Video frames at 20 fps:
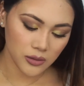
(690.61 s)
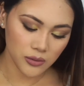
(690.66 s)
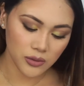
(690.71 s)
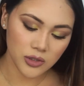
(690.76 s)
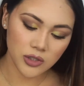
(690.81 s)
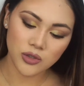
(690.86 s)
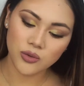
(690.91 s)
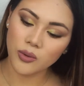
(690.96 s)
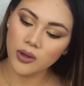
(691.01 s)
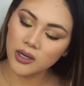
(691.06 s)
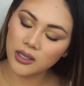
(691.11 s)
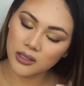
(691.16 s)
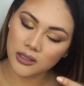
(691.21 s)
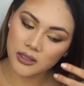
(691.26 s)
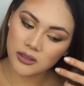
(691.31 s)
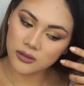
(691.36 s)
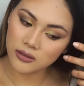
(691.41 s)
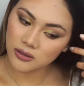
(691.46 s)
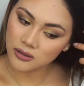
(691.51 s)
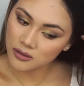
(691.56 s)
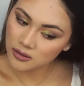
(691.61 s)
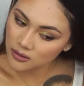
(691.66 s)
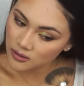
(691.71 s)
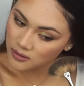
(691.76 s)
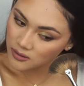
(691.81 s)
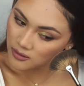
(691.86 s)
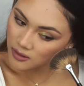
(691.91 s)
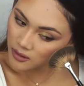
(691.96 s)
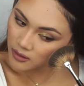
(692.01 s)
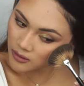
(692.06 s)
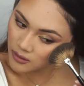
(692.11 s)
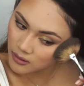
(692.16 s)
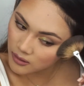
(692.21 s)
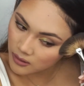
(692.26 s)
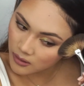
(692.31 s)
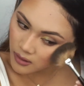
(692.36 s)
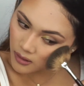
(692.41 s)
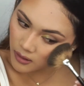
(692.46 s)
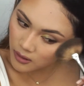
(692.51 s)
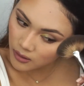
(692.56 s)
We just want a little subtle
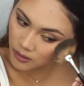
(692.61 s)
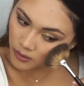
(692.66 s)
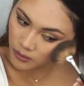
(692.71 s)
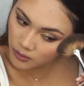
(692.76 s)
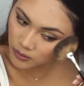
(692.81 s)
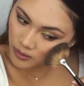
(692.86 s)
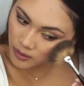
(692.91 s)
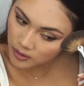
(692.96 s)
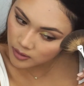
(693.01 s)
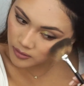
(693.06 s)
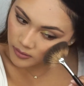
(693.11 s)
glow.